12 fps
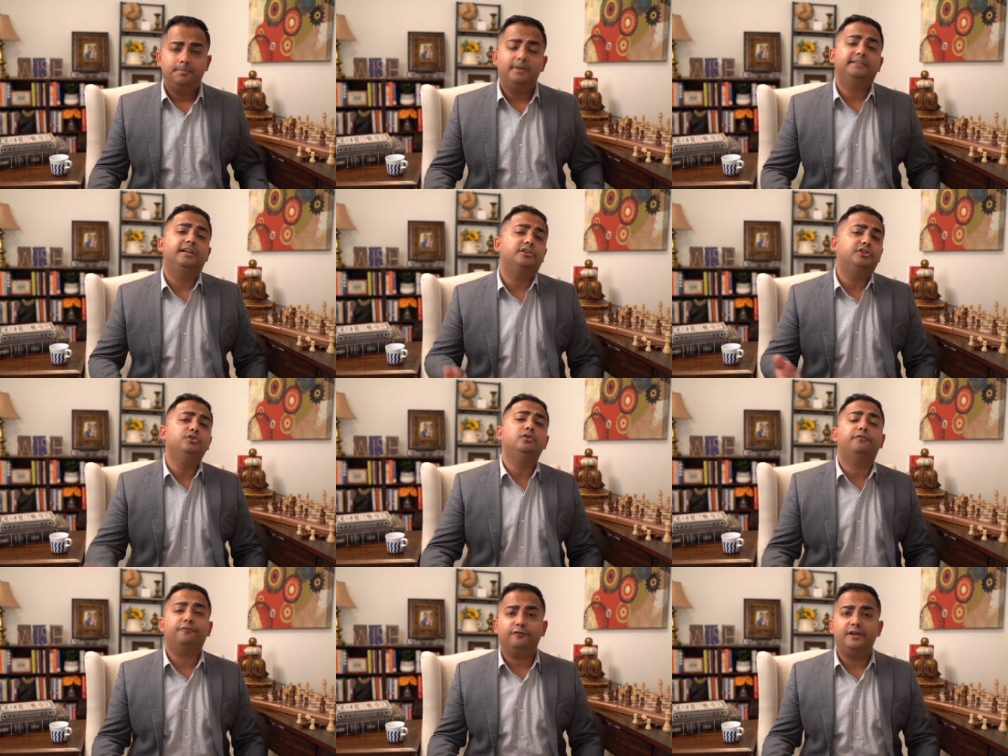but they're too
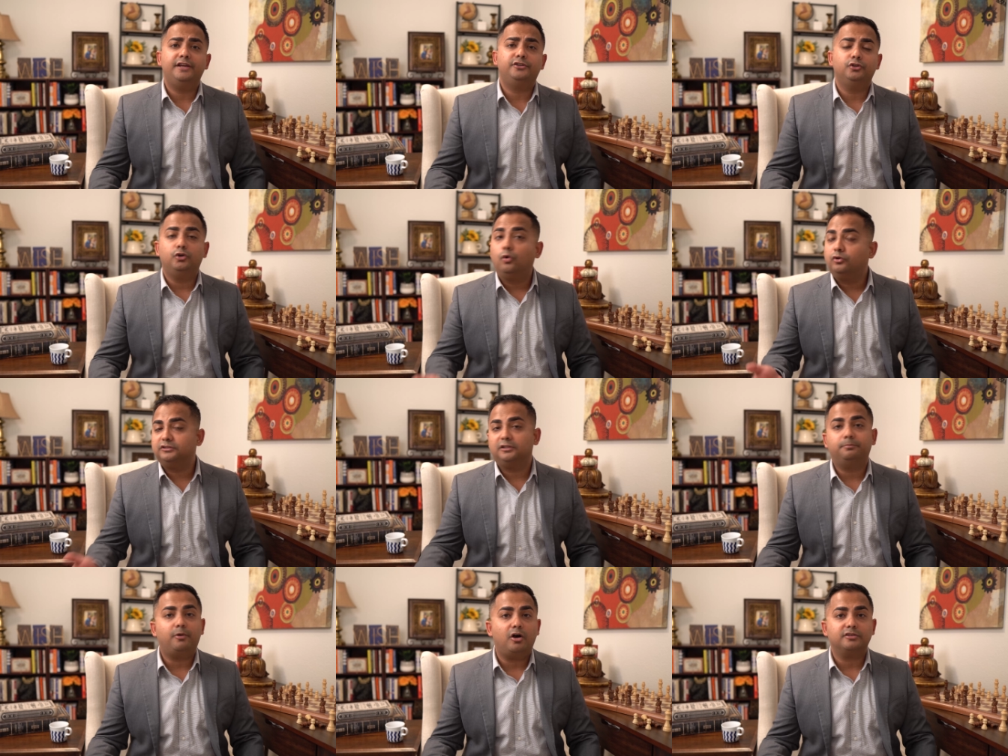afraid to go to their
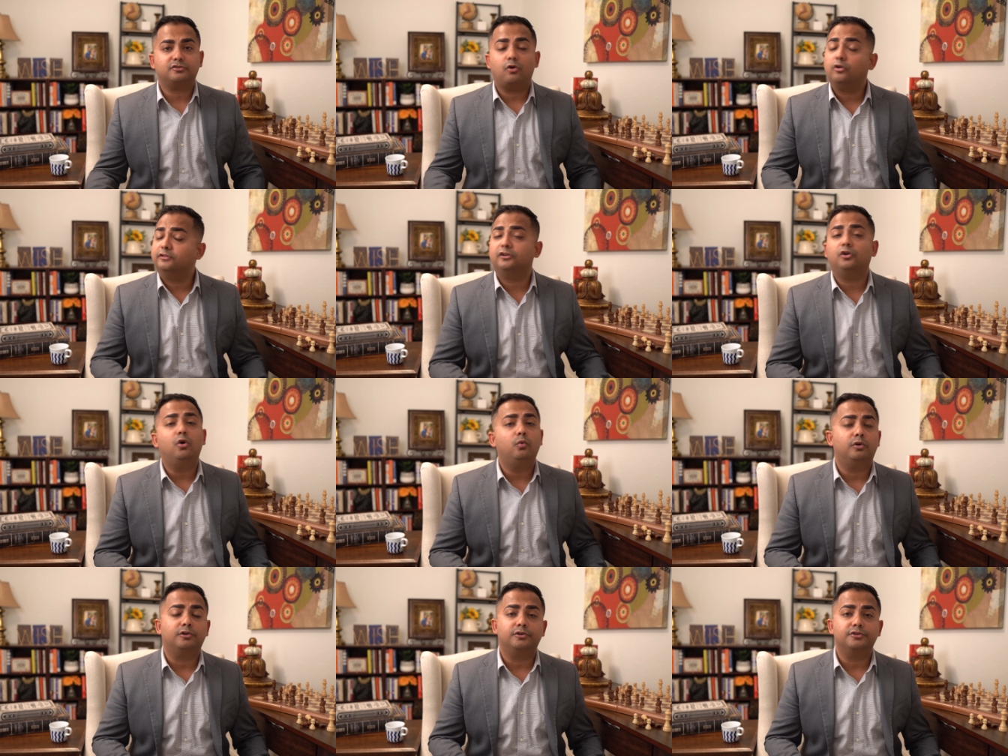boss or their
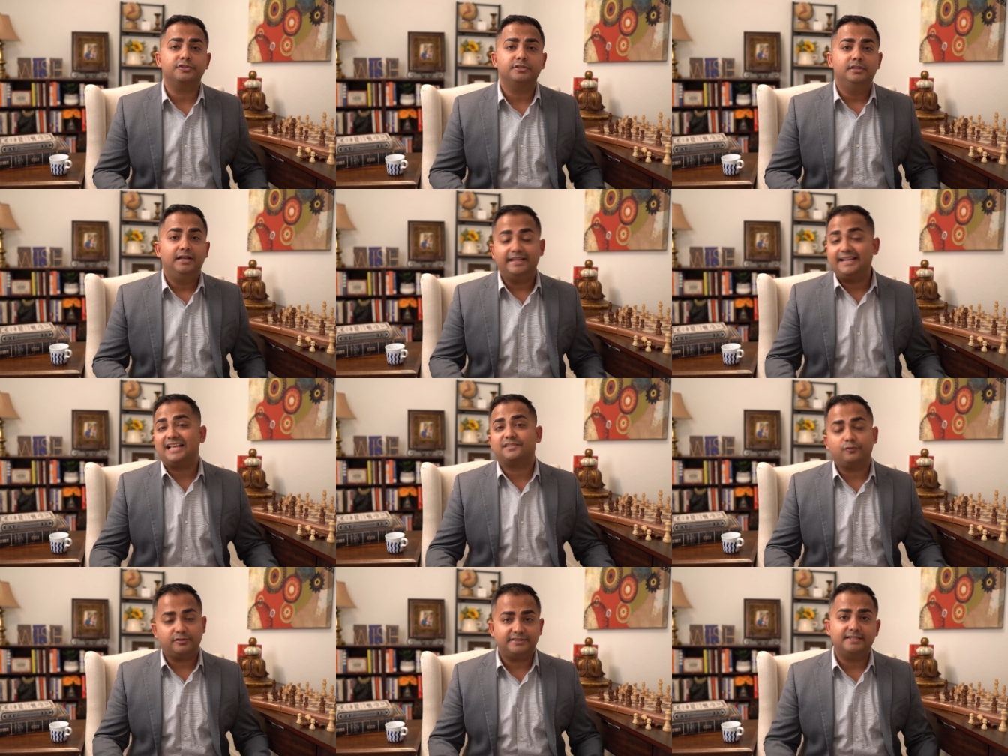coworkers and
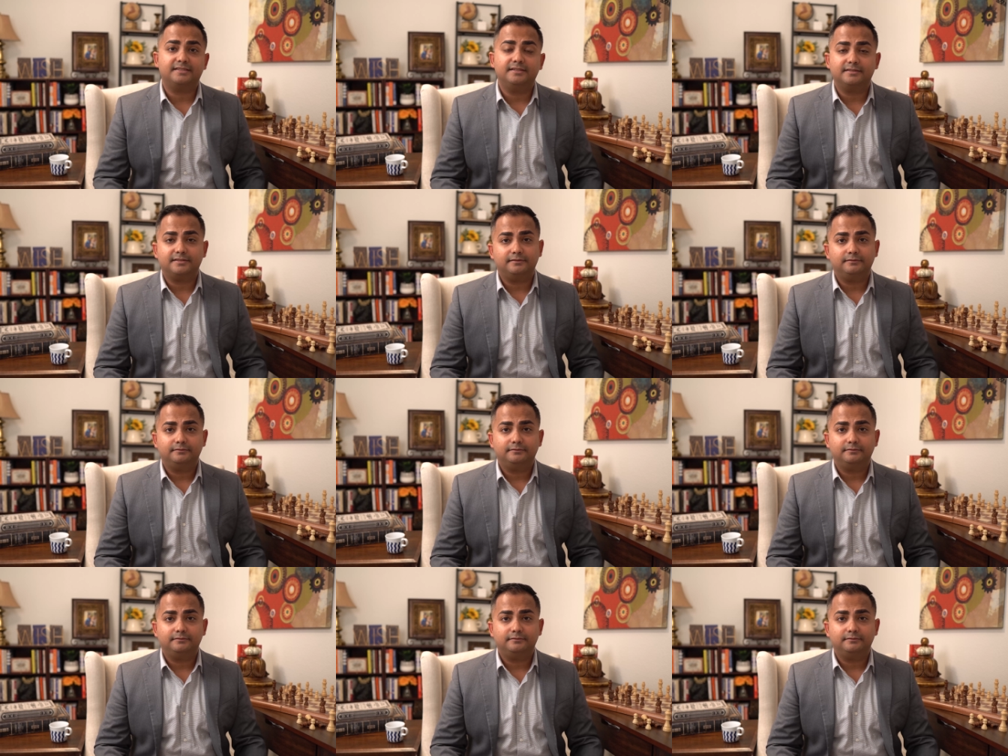ask for assistance.